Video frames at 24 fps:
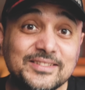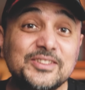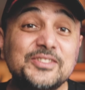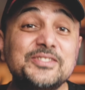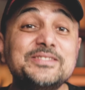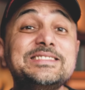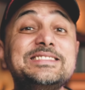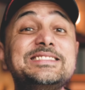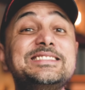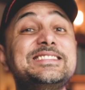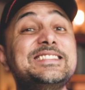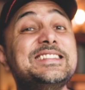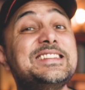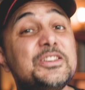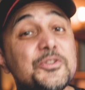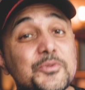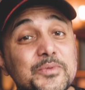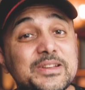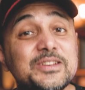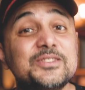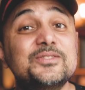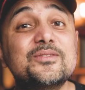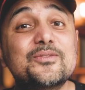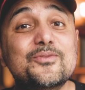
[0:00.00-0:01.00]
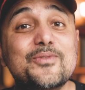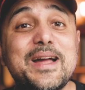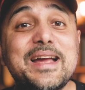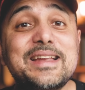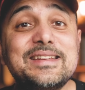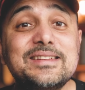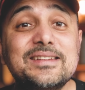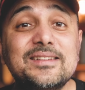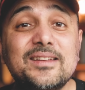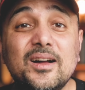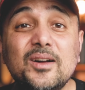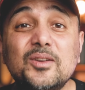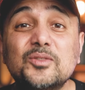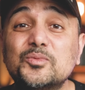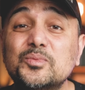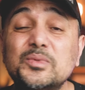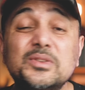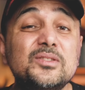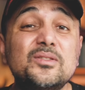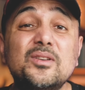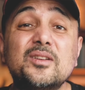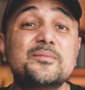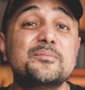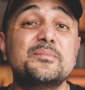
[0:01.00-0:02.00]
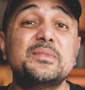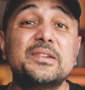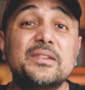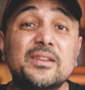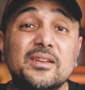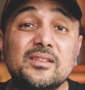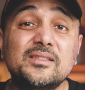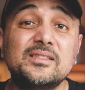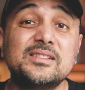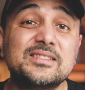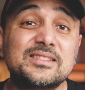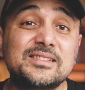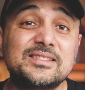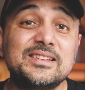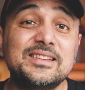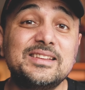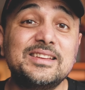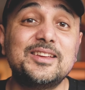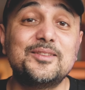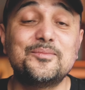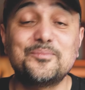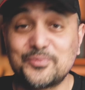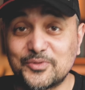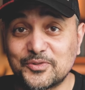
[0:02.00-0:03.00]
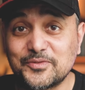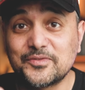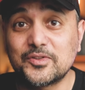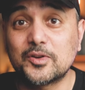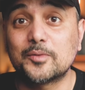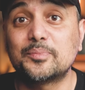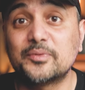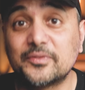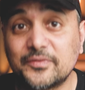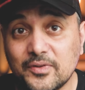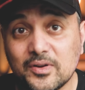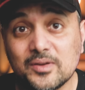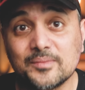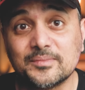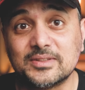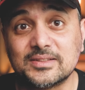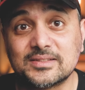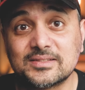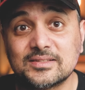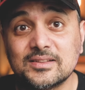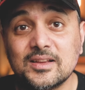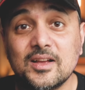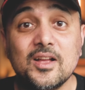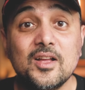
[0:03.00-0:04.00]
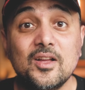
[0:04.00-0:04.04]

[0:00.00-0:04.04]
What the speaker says: continuing to grind it out will not miraculously improve your performance.